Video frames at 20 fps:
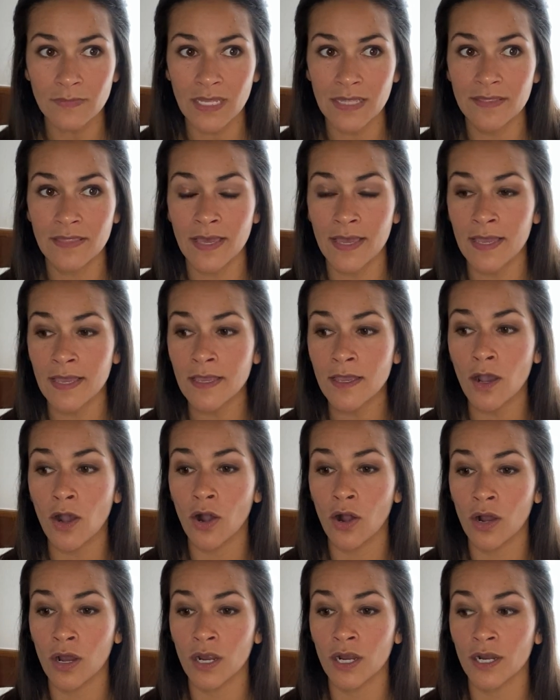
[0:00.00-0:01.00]
They
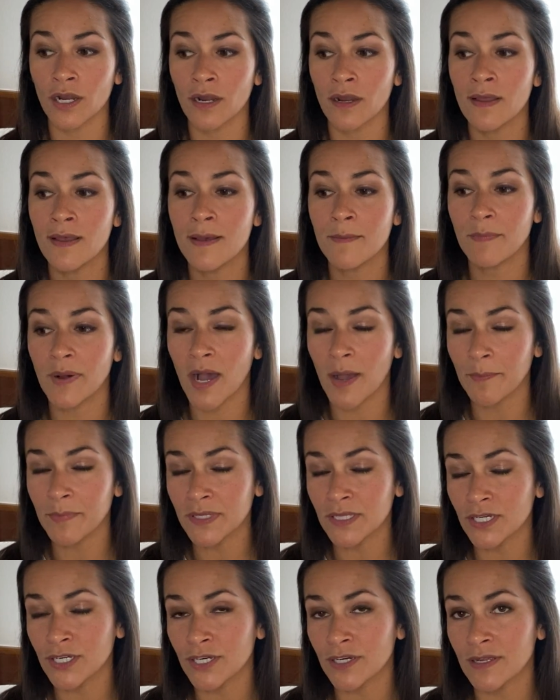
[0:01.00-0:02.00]
are
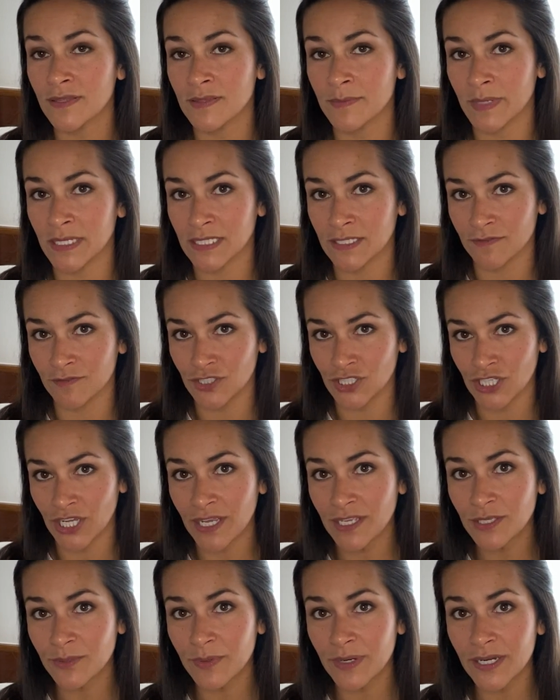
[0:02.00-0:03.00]
popular in the months of
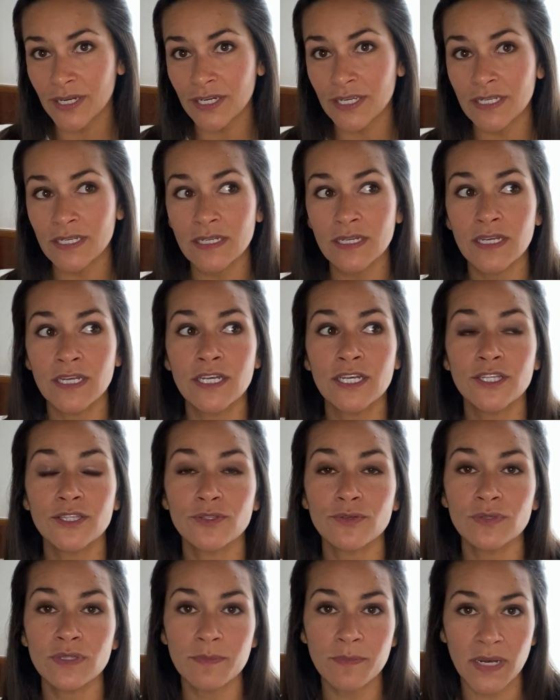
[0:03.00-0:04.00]
January
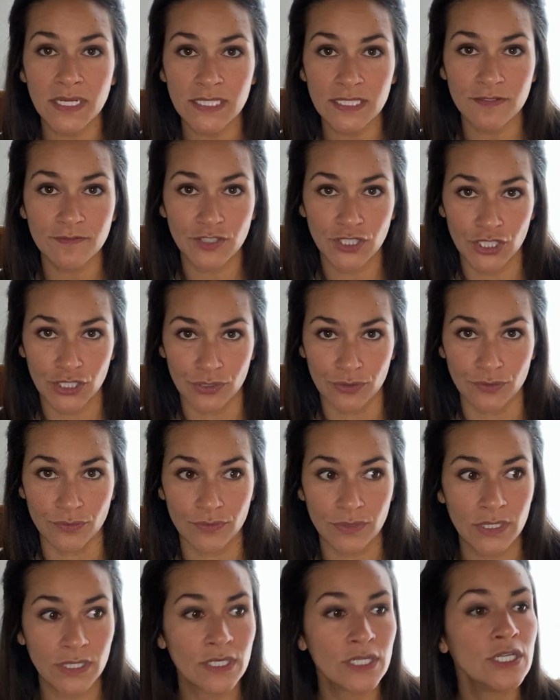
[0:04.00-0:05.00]
through the months of
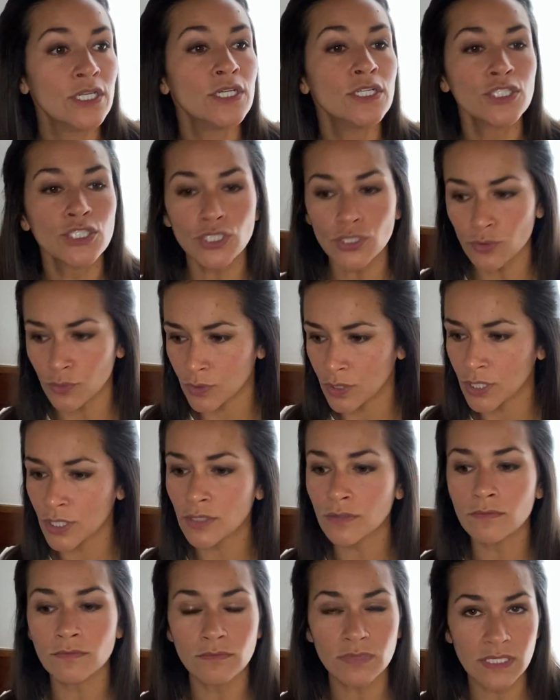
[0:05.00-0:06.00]
June.
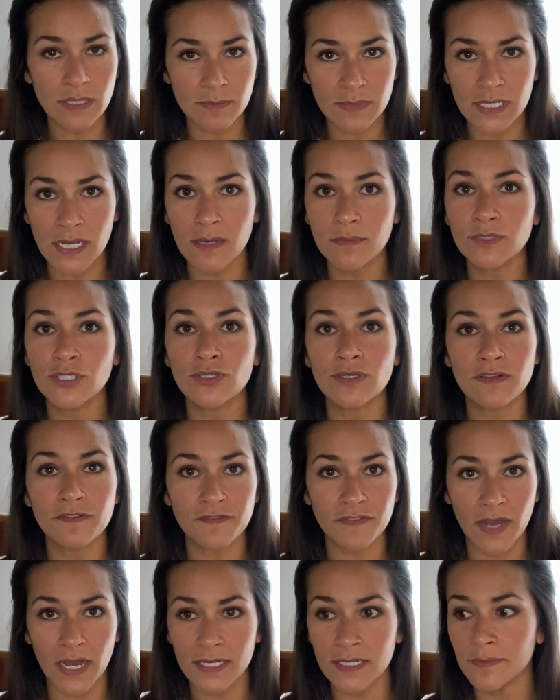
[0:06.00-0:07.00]
Sure, sometimes you can
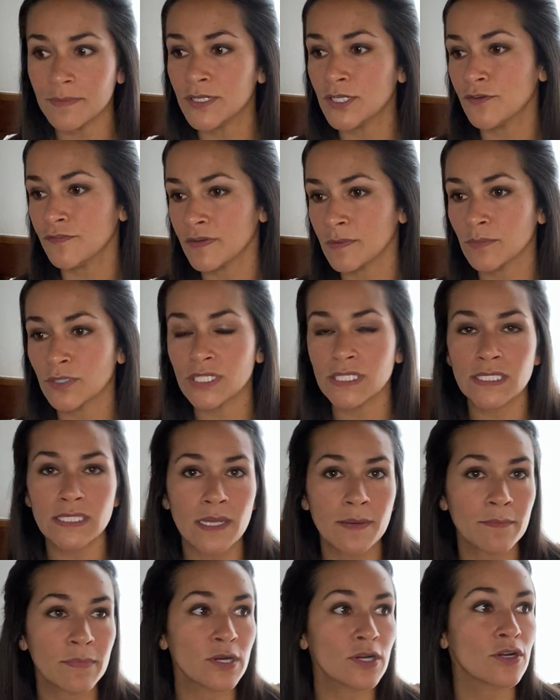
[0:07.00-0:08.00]
find them in November,
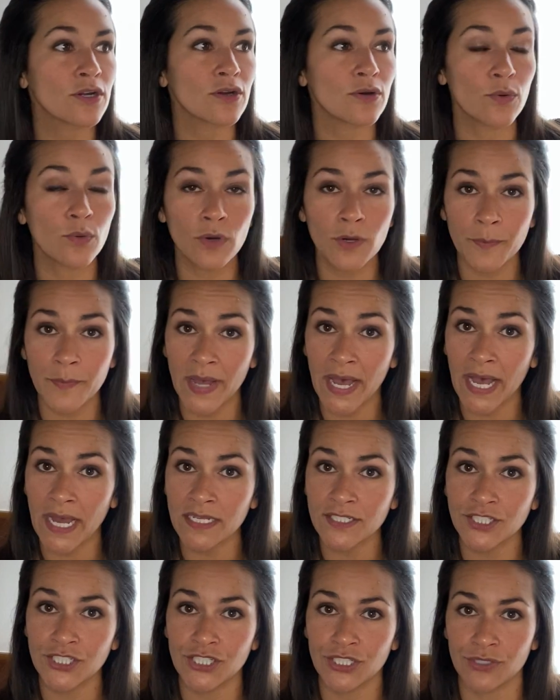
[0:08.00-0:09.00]
December, or
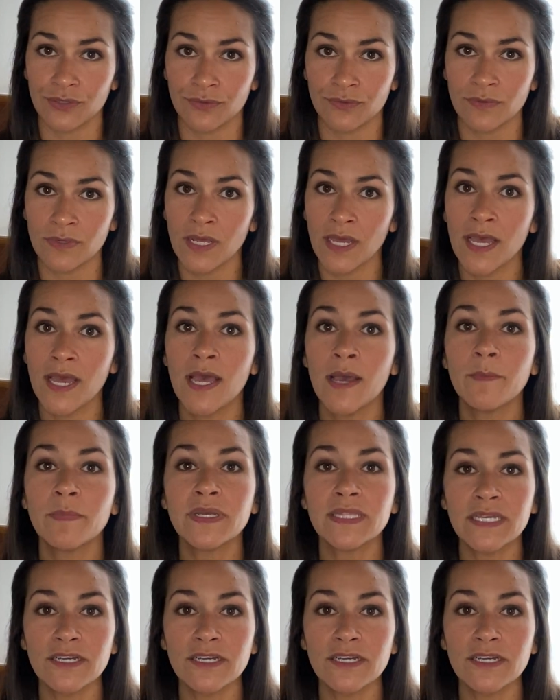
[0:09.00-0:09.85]
past June, but